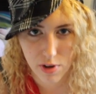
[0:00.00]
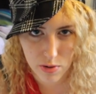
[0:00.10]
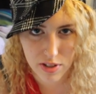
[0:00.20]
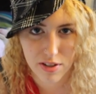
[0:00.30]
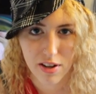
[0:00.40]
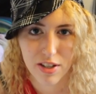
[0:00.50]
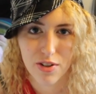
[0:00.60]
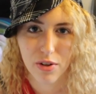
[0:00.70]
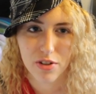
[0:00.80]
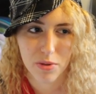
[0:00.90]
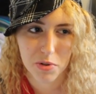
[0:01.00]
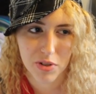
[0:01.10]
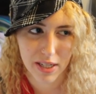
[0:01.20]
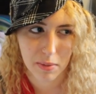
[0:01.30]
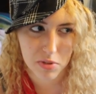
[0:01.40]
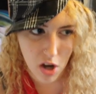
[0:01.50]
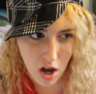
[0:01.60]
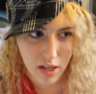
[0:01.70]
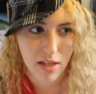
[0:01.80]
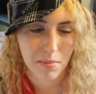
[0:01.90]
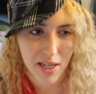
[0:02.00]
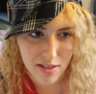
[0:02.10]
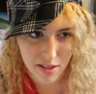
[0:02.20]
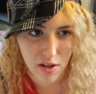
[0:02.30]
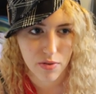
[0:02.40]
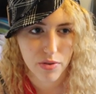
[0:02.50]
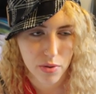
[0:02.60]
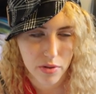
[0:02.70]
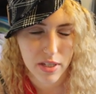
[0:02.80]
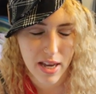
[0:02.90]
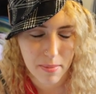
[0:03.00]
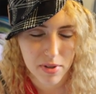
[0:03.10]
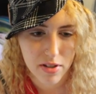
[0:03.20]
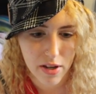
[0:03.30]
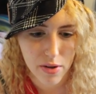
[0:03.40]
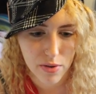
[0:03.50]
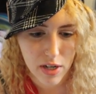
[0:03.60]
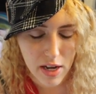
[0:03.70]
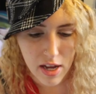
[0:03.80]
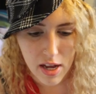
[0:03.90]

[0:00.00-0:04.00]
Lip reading: Focus on, you know, it's almost like I'm talking myself through the episode,